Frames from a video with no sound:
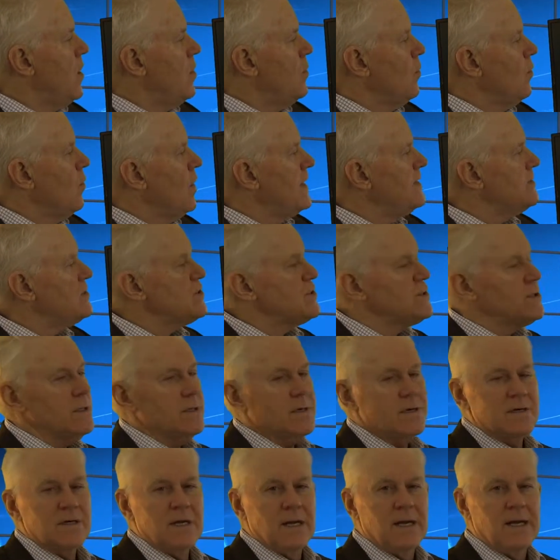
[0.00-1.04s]
Rent
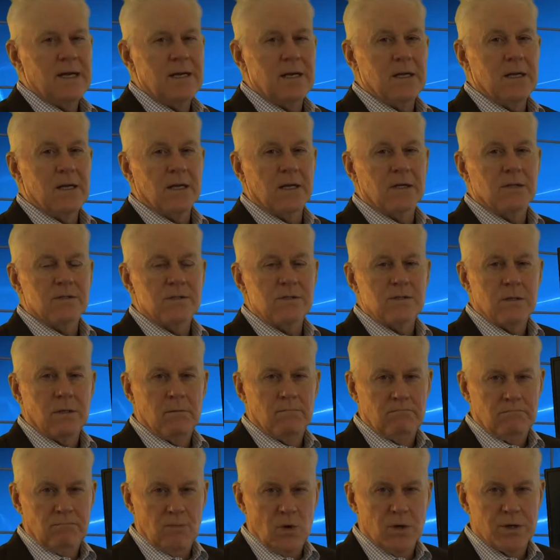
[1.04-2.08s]
start date is,
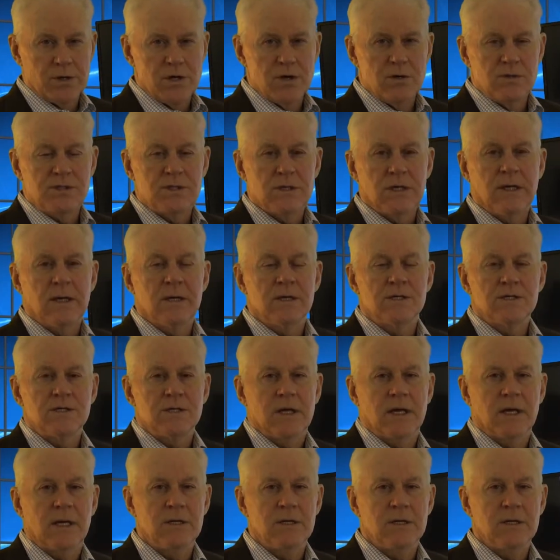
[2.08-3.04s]
we're using it as an